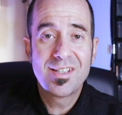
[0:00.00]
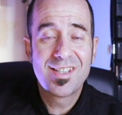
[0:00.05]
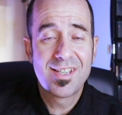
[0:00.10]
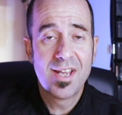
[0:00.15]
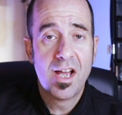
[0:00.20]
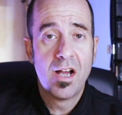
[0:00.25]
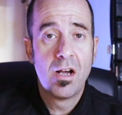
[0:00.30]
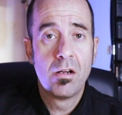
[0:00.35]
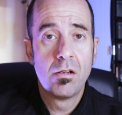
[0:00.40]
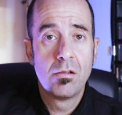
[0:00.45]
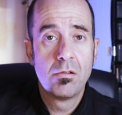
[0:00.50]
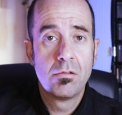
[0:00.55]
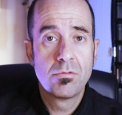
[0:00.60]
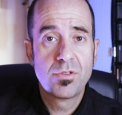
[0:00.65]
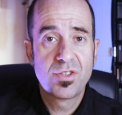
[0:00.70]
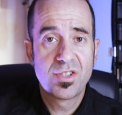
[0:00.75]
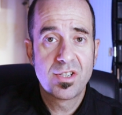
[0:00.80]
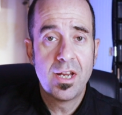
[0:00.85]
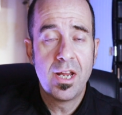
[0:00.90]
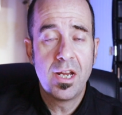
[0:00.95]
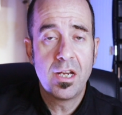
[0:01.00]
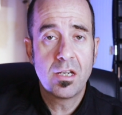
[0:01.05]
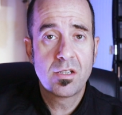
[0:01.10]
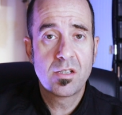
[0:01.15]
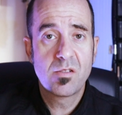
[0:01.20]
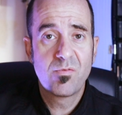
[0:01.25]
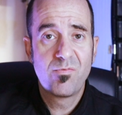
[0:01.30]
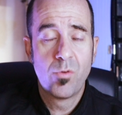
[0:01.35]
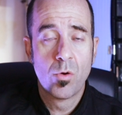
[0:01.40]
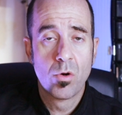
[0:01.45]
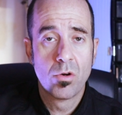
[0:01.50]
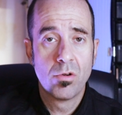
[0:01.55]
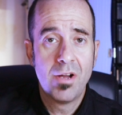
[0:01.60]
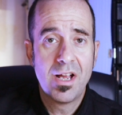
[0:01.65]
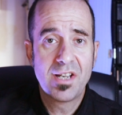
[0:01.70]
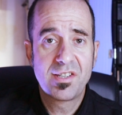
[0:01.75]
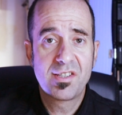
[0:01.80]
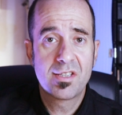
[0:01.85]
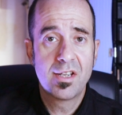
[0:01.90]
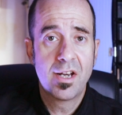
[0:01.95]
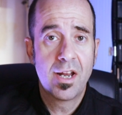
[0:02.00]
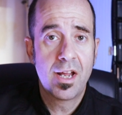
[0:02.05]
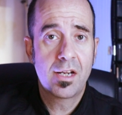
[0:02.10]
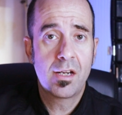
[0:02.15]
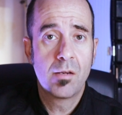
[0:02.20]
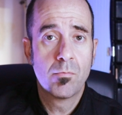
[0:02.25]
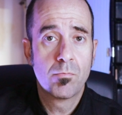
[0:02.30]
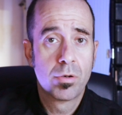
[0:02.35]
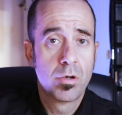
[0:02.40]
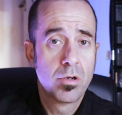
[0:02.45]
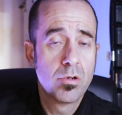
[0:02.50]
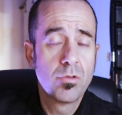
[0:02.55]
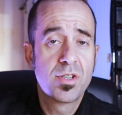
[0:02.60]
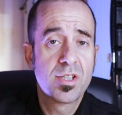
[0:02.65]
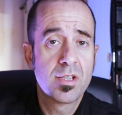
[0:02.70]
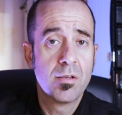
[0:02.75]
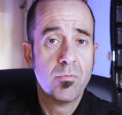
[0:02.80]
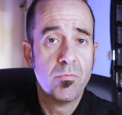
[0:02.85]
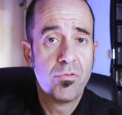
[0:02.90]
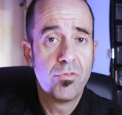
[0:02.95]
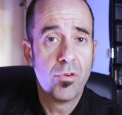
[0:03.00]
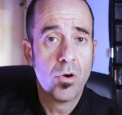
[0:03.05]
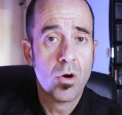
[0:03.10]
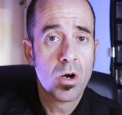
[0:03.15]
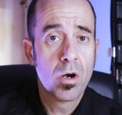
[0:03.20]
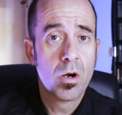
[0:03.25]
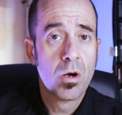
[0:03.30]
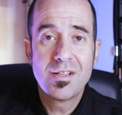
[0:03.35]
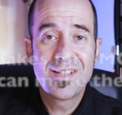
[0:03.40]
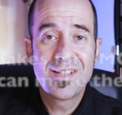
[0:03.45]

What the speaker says: sell snakes for less than I can produce them for.